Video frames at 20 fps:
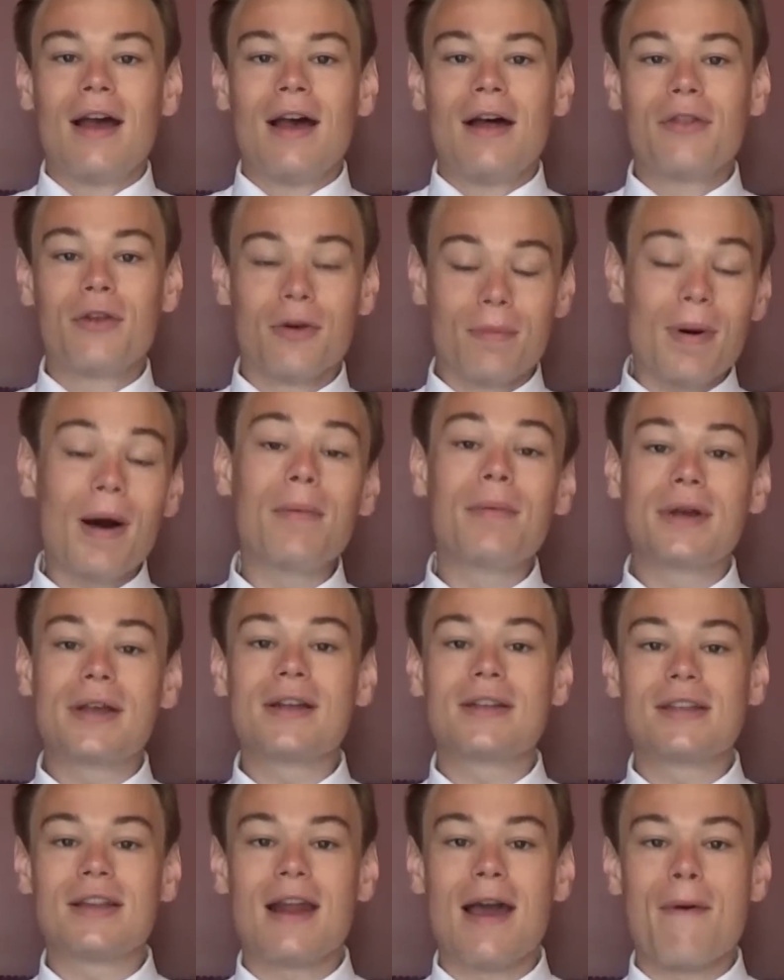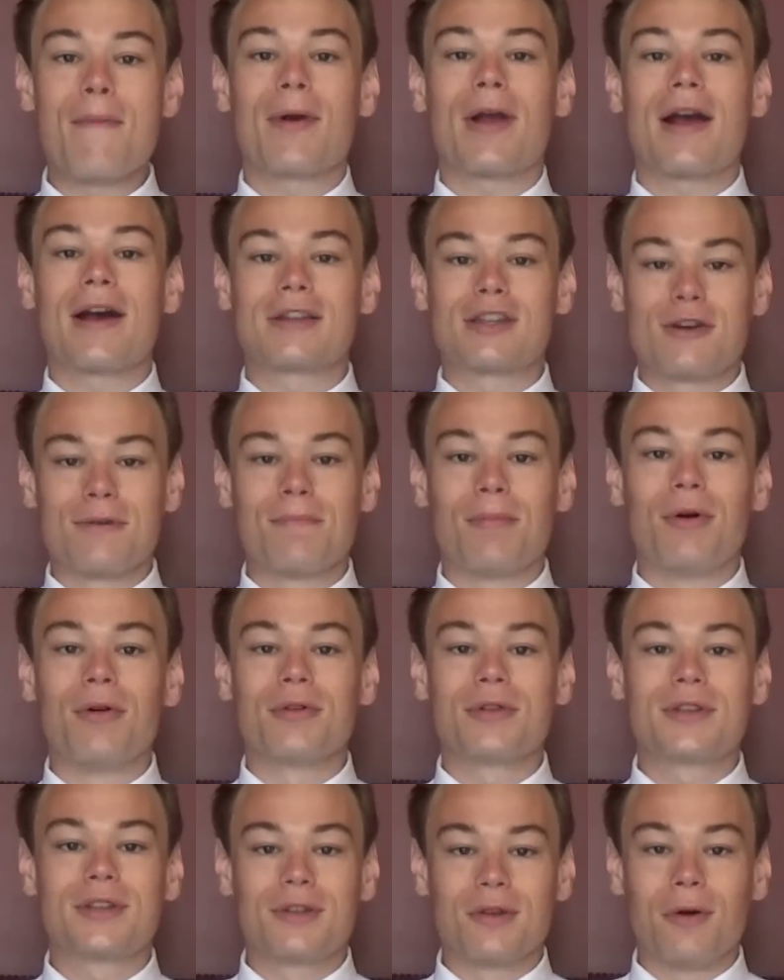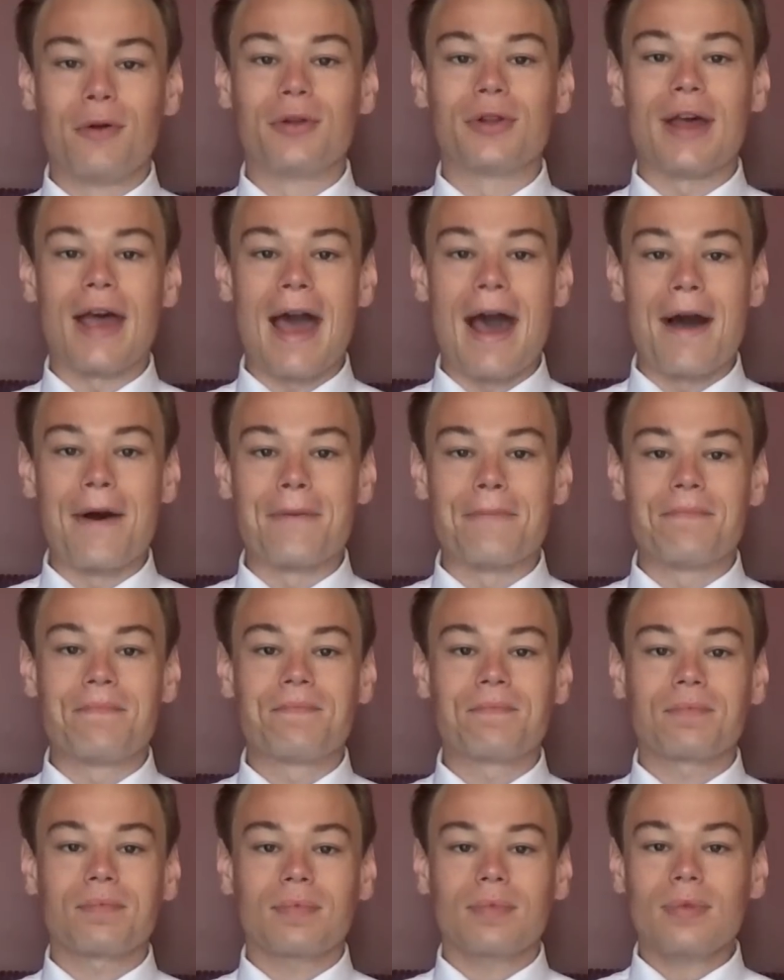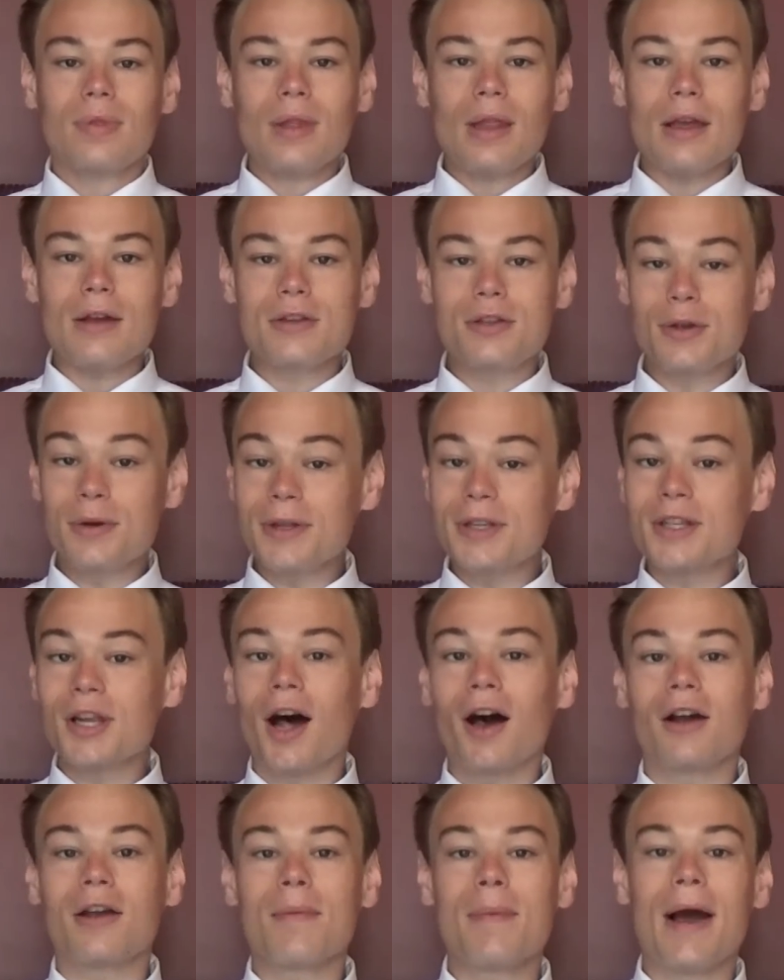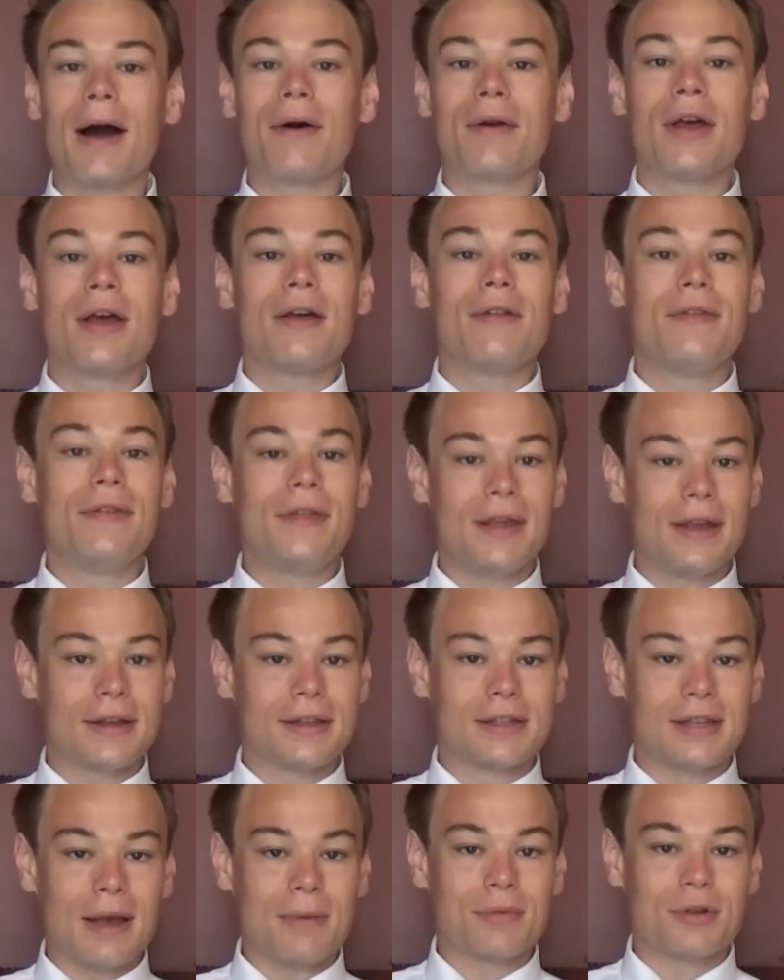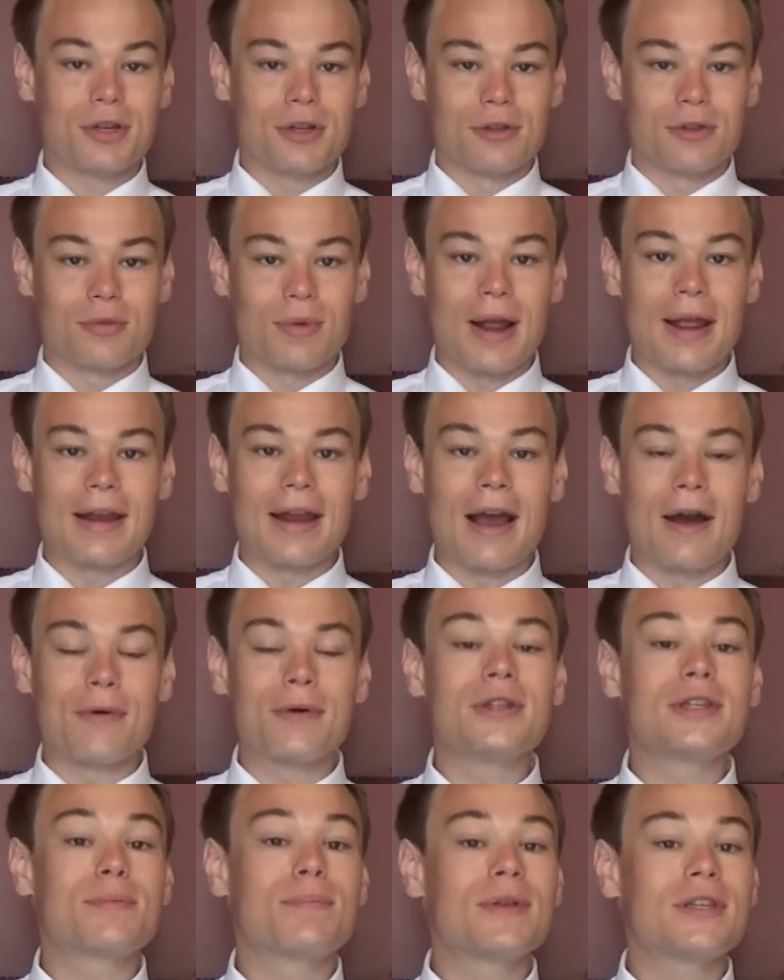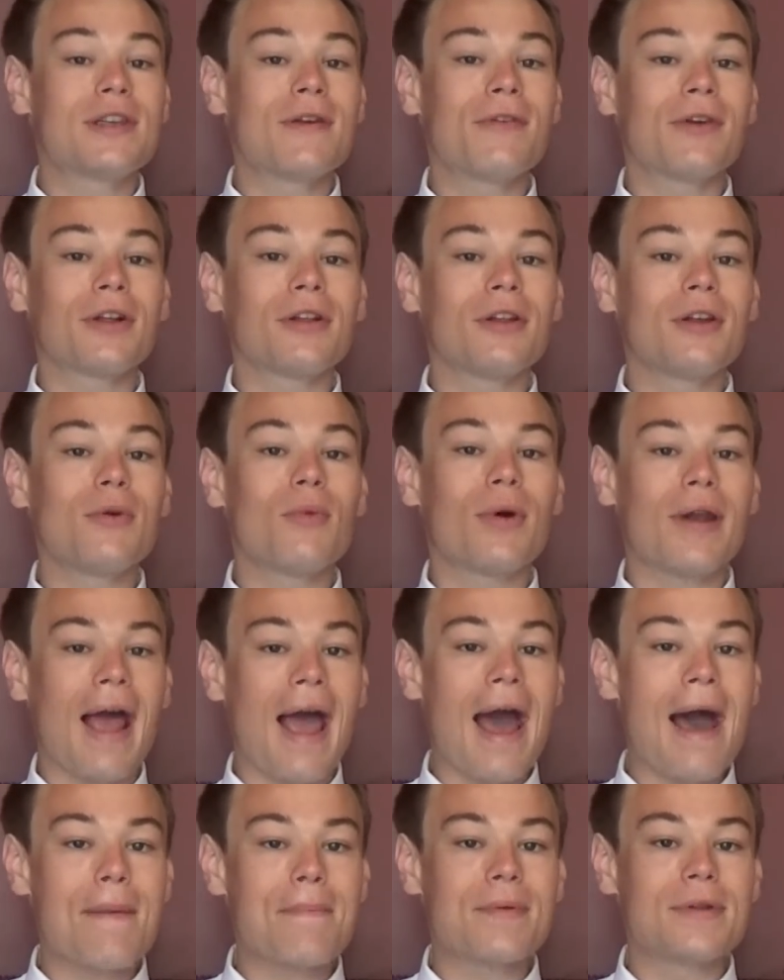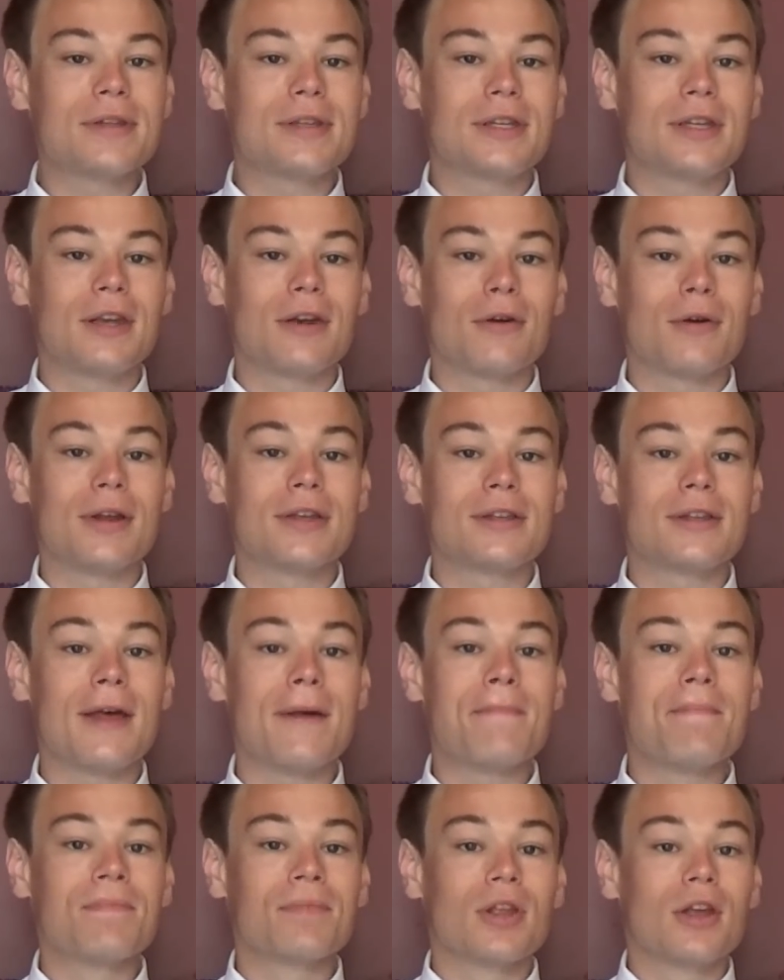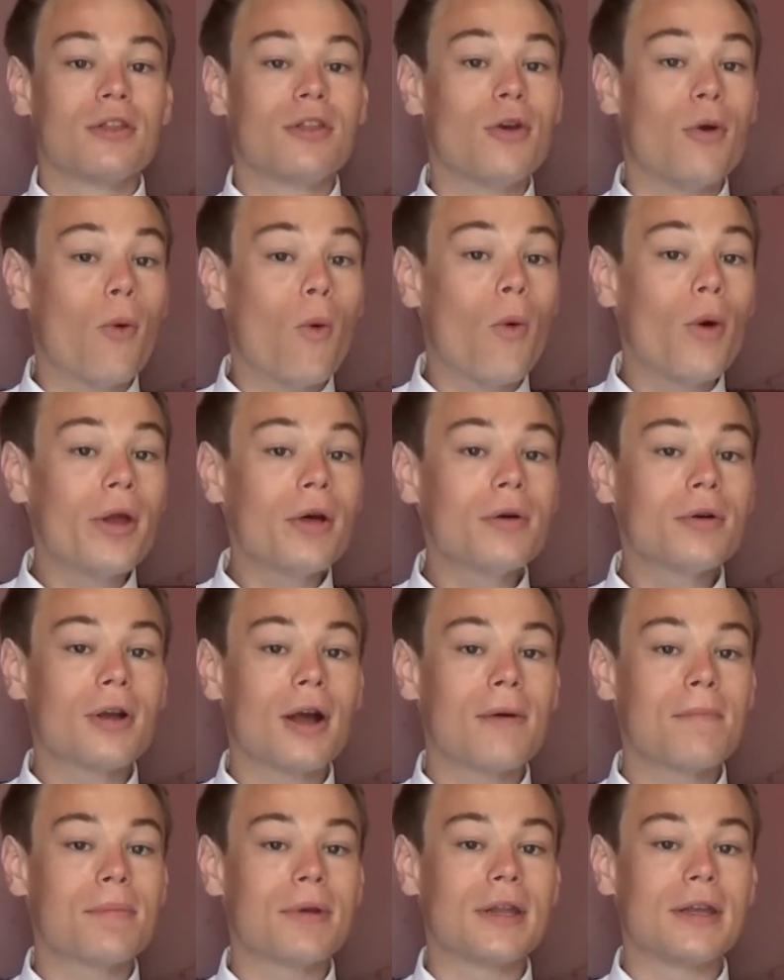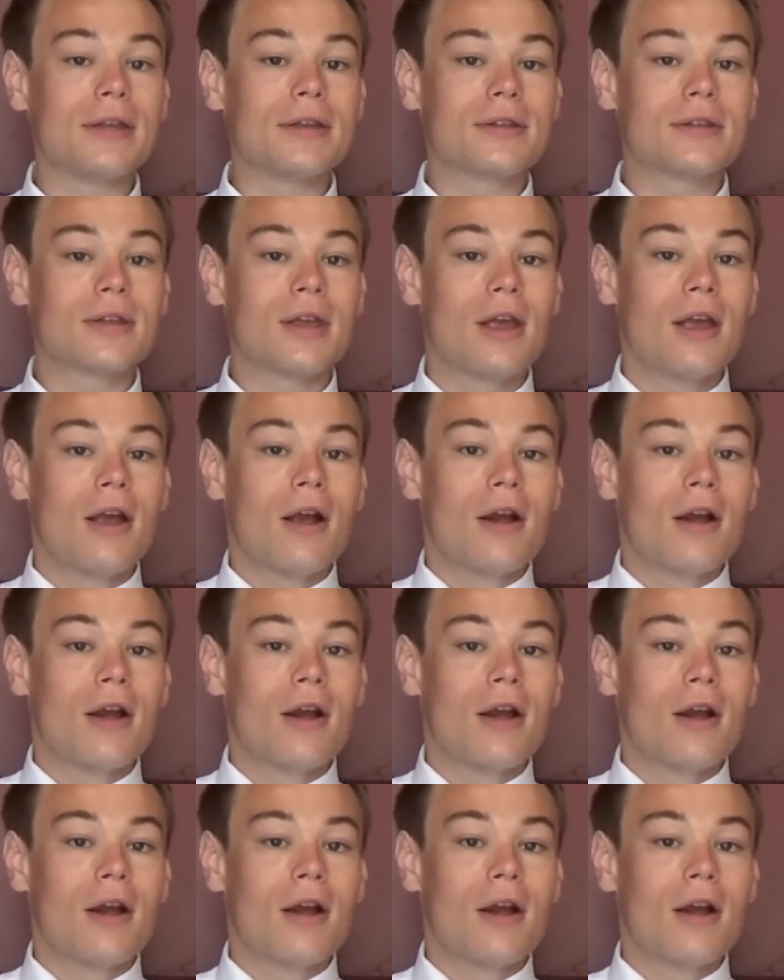The Republicans and Democrats are both sold out. So let's talk about the exemptions right now. And specifically, what happens here is that the oil companies